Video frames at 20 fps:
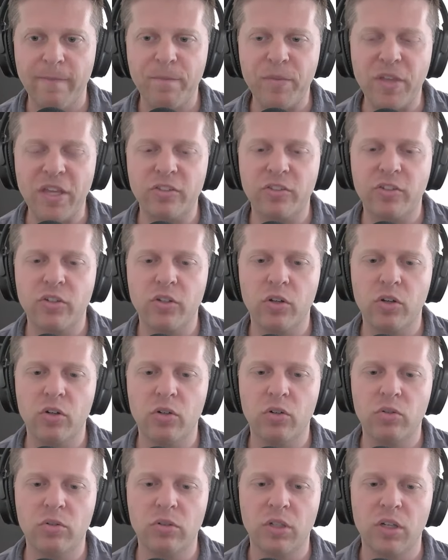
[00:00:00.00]
And
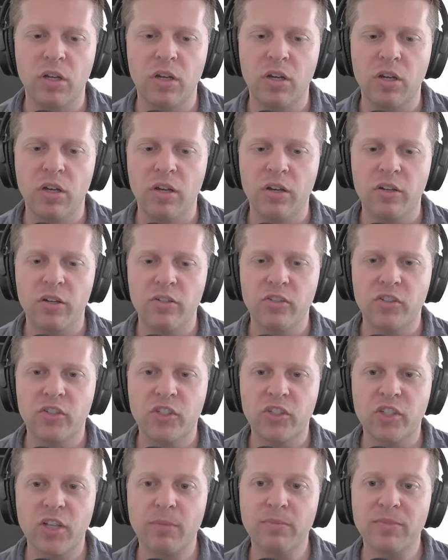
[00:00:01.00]
so
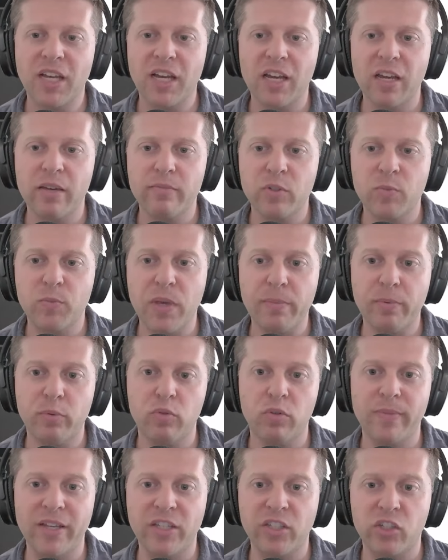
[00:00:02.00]
sometimes people
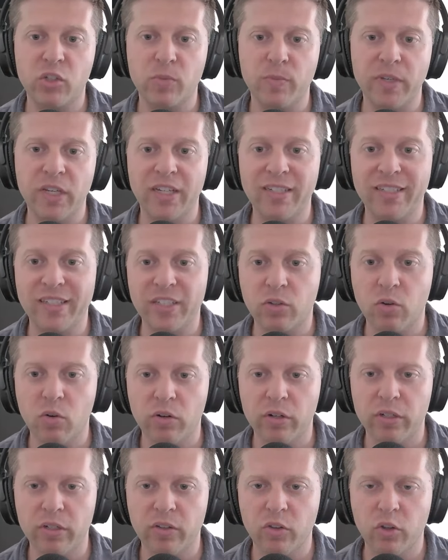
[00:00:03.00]
will message me on
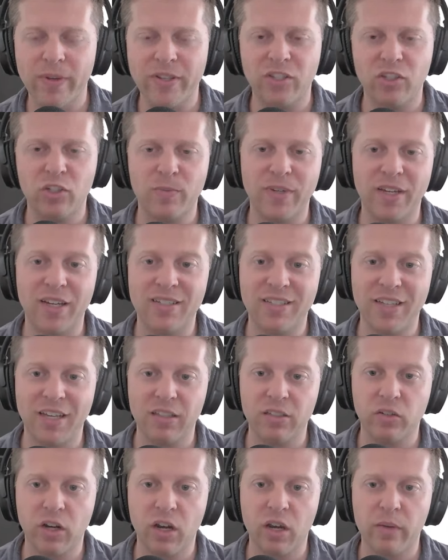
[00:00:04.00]
Discord. They'll message me on
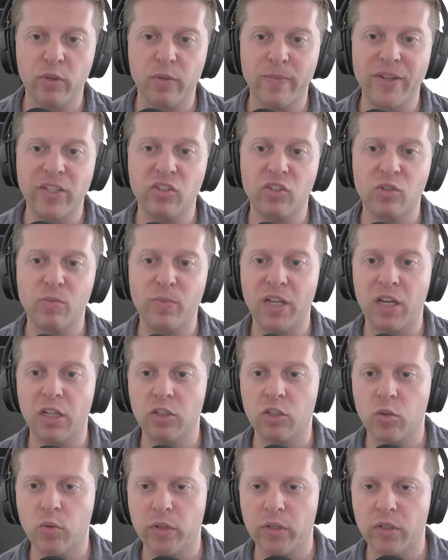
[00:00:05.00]
Telegram. They'll message me on
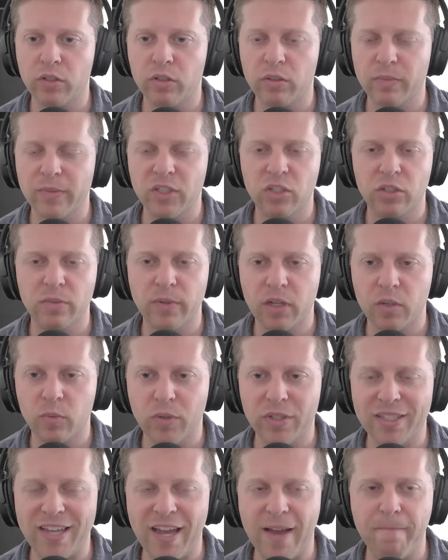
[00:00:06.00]
Twitter. They'll message me on
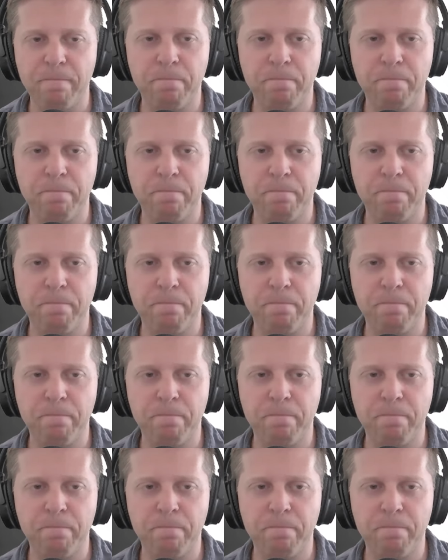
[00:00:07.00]
WhatsApp.